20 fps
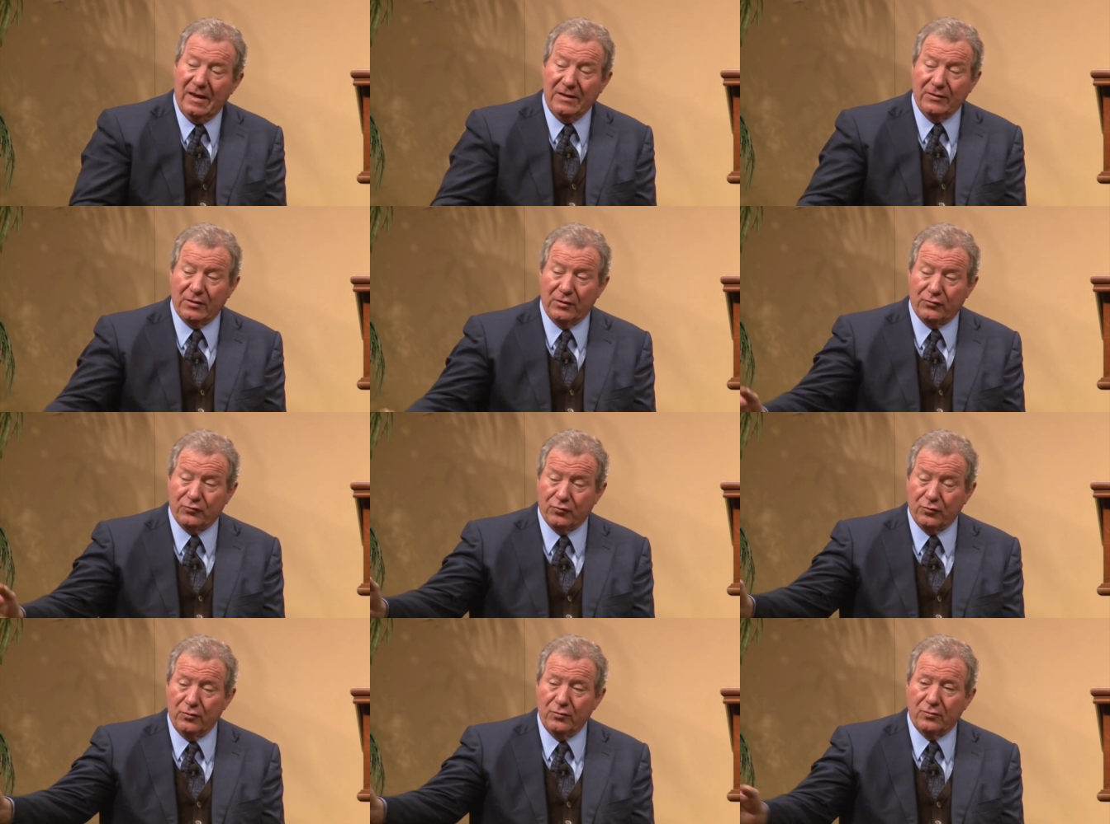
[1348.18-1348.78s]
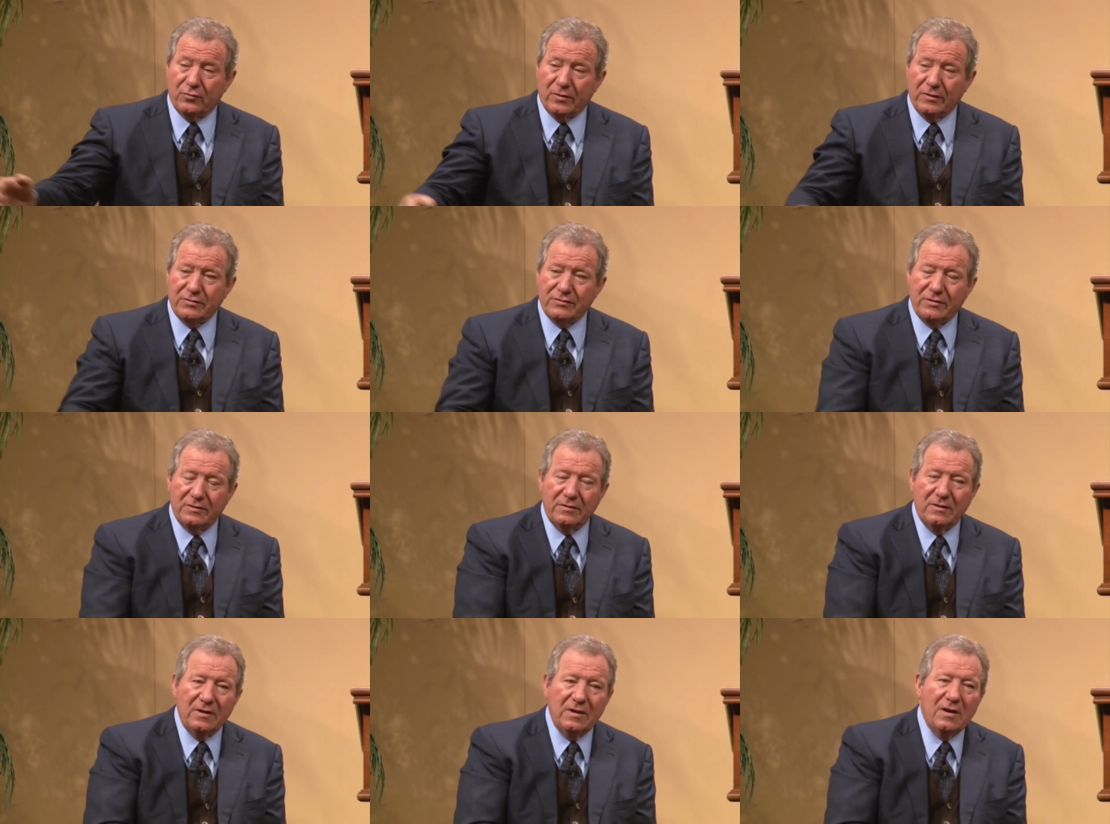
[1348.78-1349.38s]
He's a true
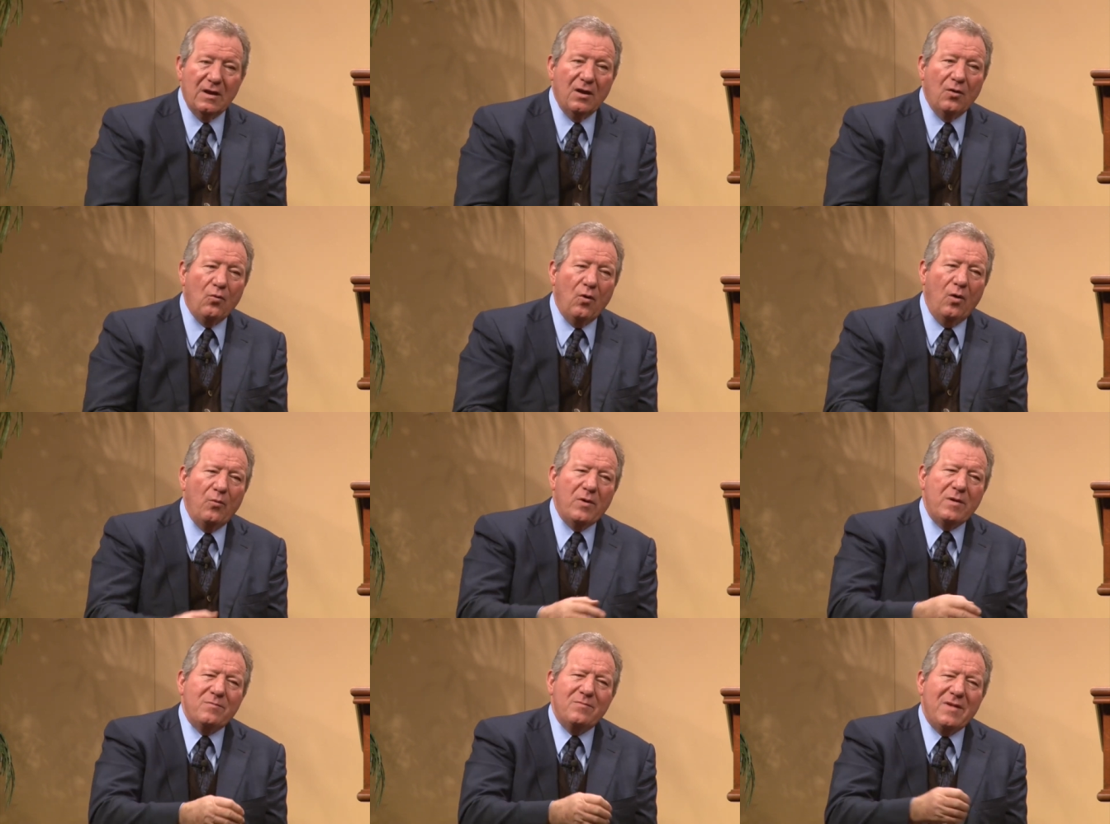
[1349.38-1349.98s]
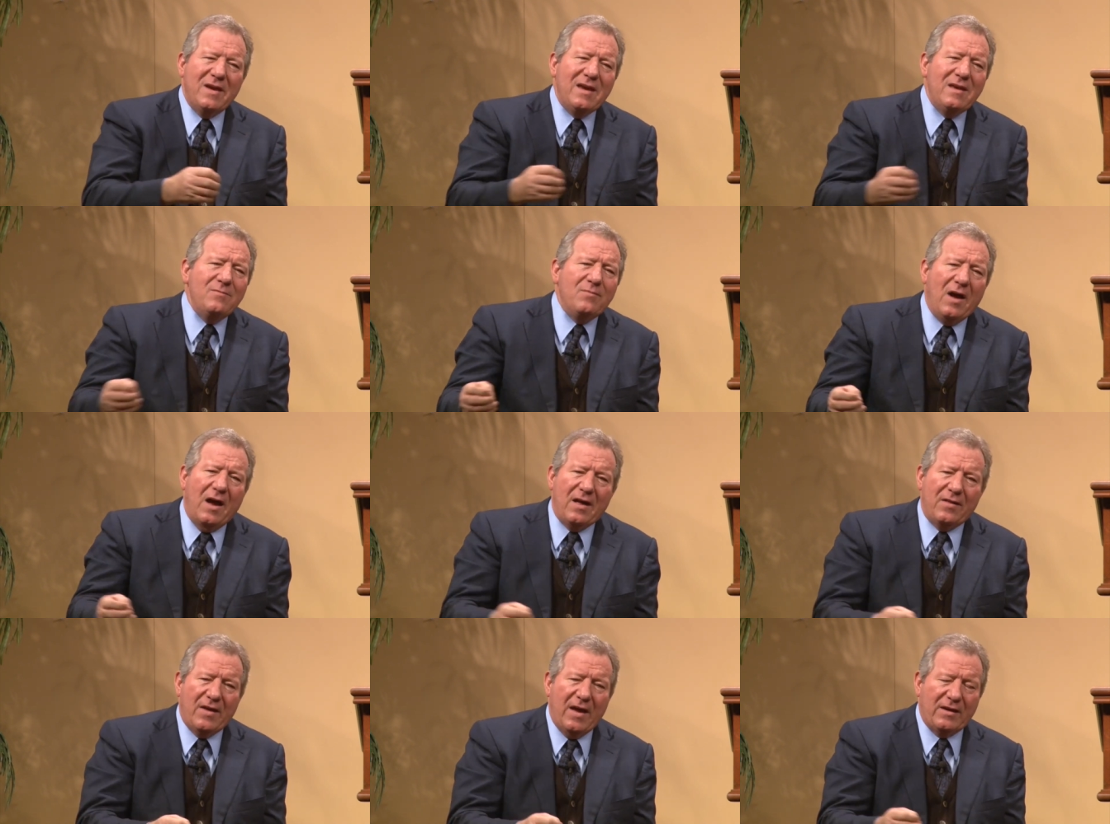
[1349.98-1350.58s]
Christian. What we mean
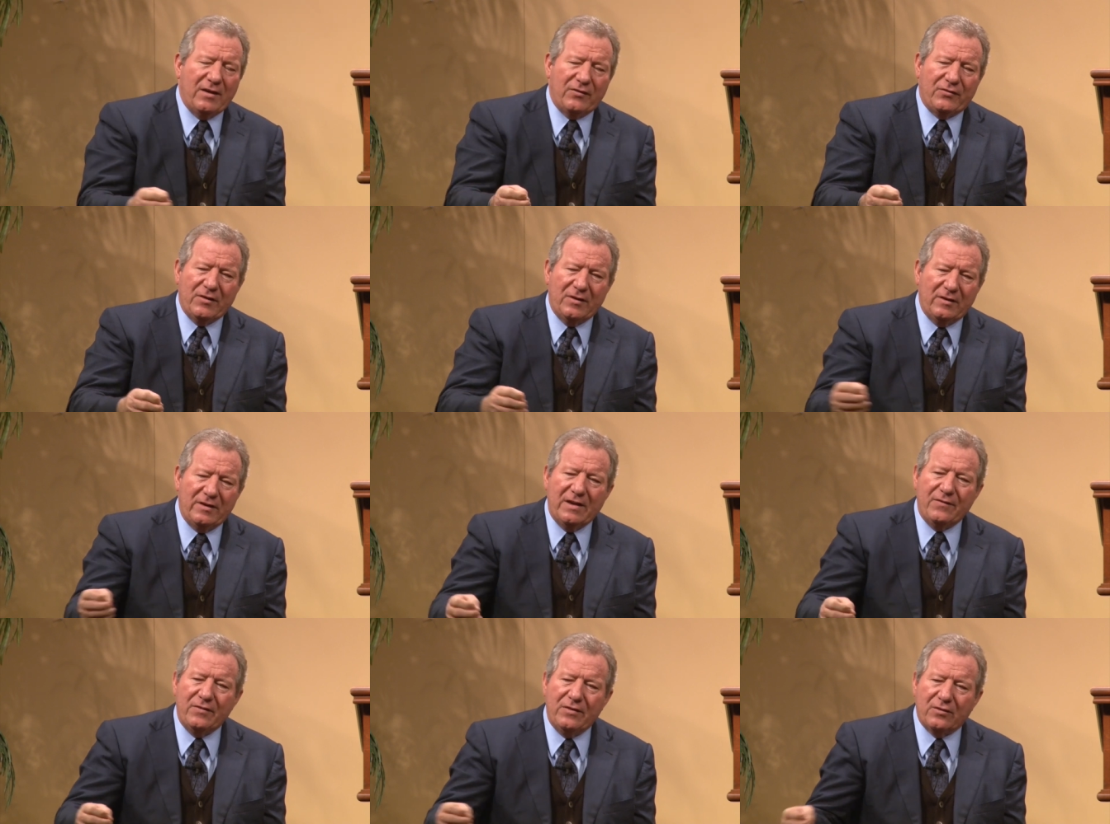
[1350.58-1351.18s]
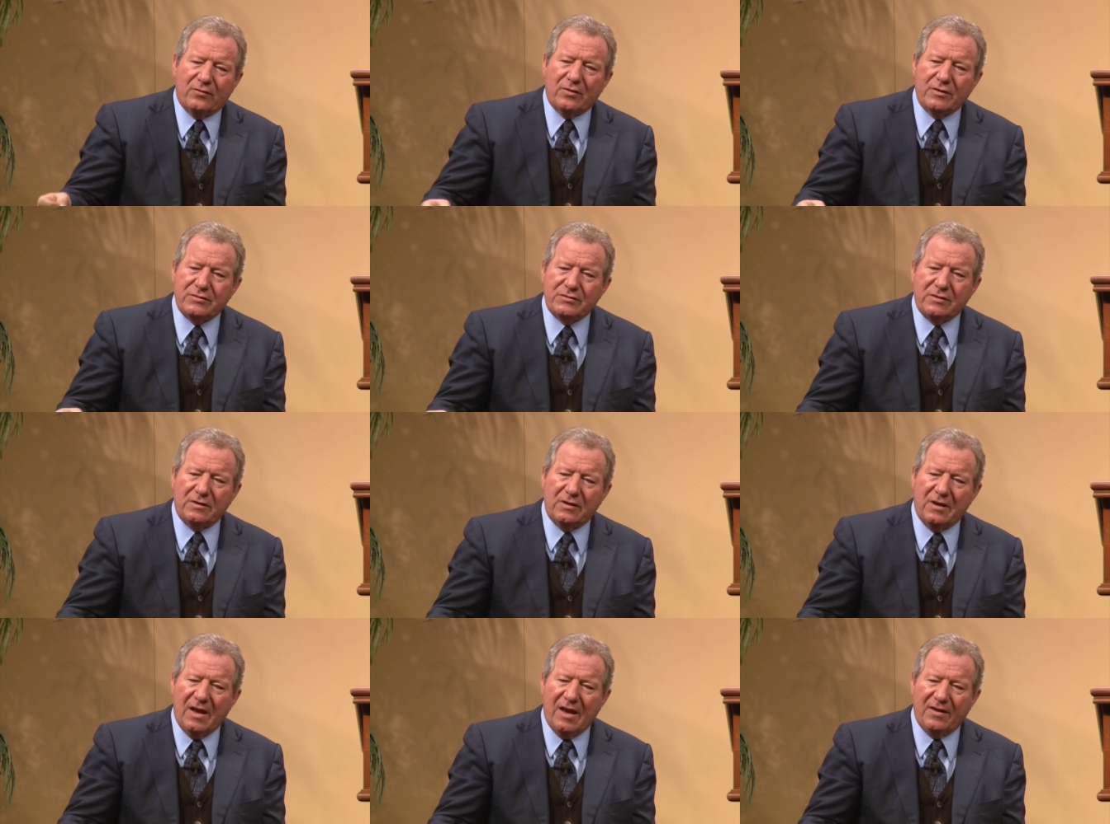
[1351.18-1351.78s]
by that is they're living the
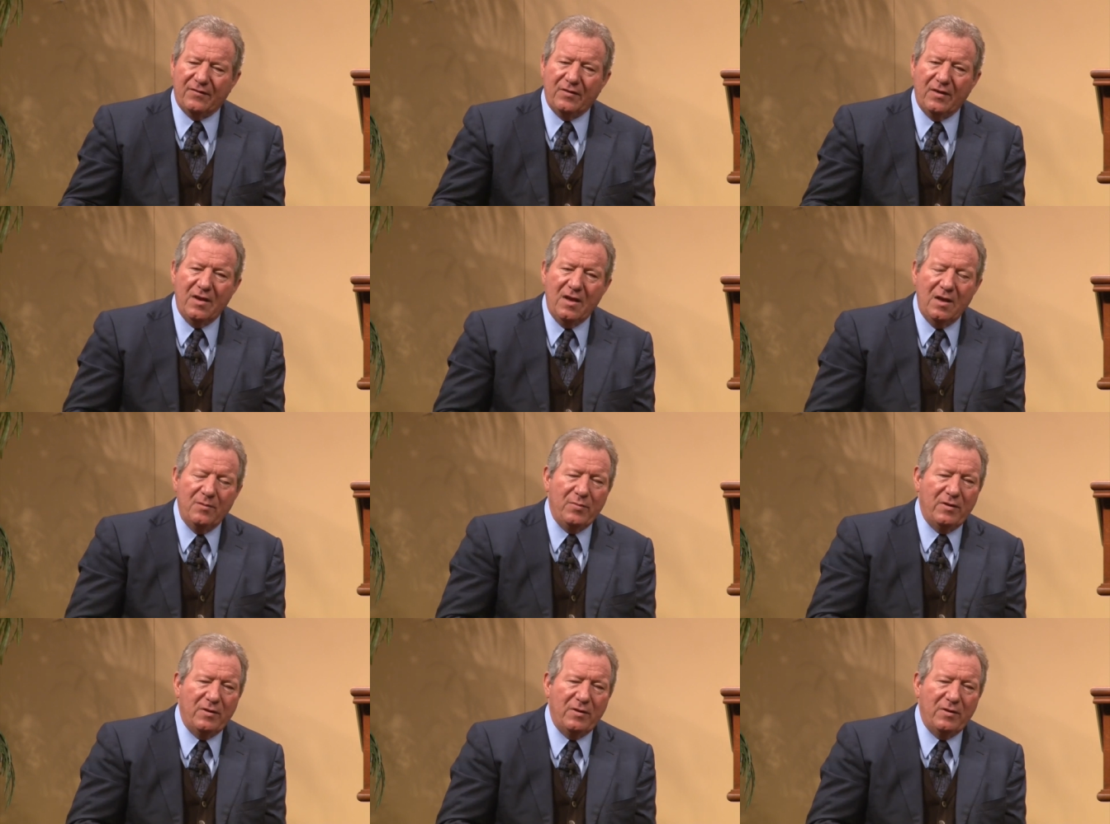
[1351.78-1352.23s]
Christian life.